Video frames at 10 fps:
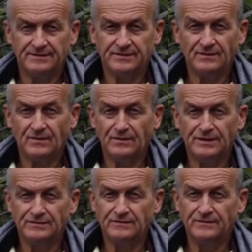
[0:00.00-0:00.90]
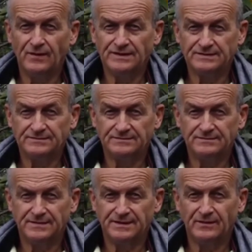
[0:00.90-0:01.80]
She took only two phones
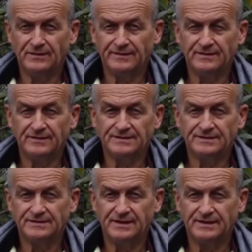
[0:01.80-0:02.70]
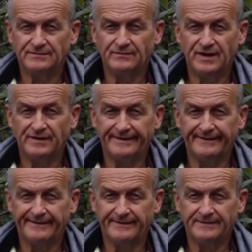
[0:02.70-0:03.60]
and all the clothes she had
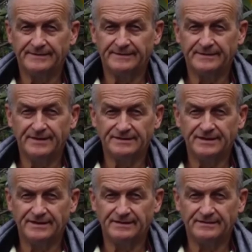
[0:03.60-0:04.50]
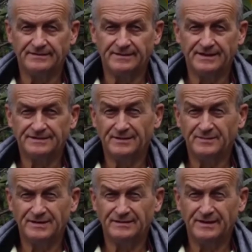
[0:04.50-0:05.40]
wearing. And that's it. Last
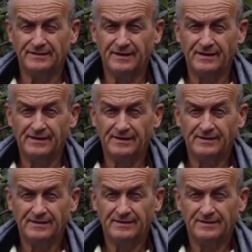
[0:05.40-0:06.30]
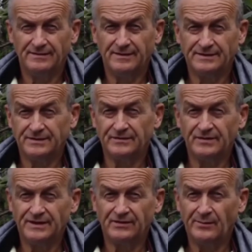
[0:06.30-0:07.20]
time seen there. The
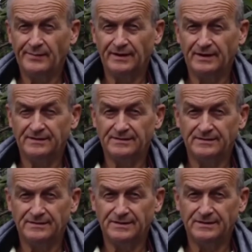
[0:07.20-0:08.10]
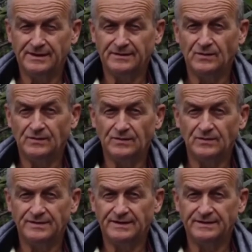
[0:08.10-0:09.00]
security company had no
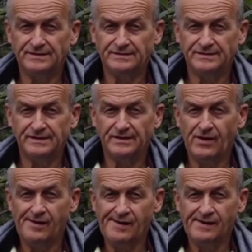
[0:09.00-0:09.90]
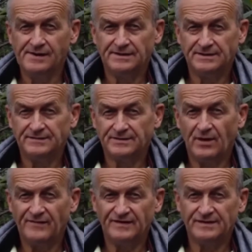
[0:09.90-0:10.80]
clue. They didn't see her. She
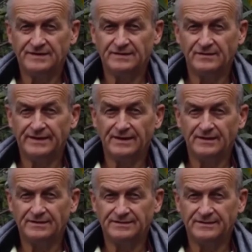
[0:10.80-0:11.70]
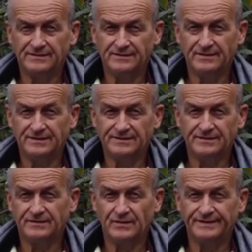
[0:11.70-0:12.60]
was obviously going out the
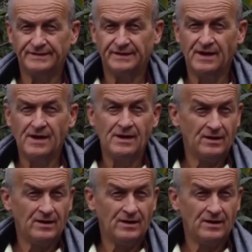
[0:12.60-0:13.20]
security